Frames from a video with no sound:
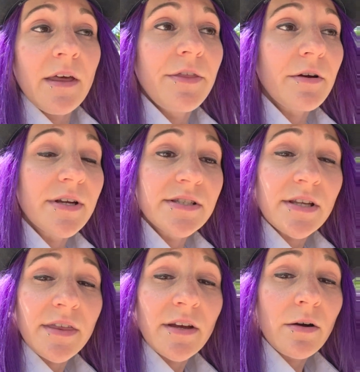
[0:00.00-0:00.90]
There is
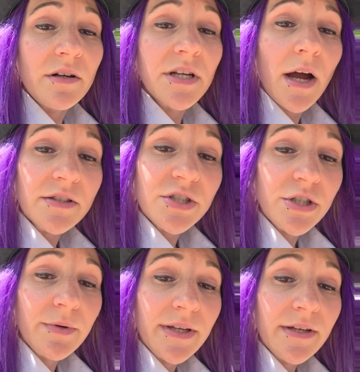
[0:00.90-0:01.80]
a thing called hot
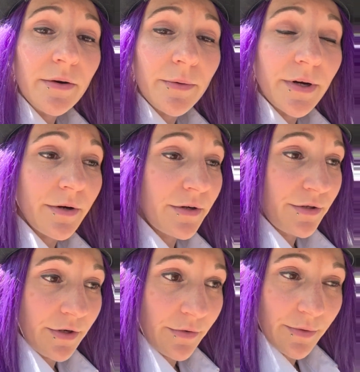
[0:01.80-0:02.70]
shoeing, where,
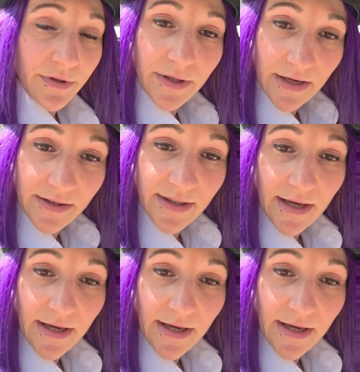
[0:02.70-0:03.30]
you know, that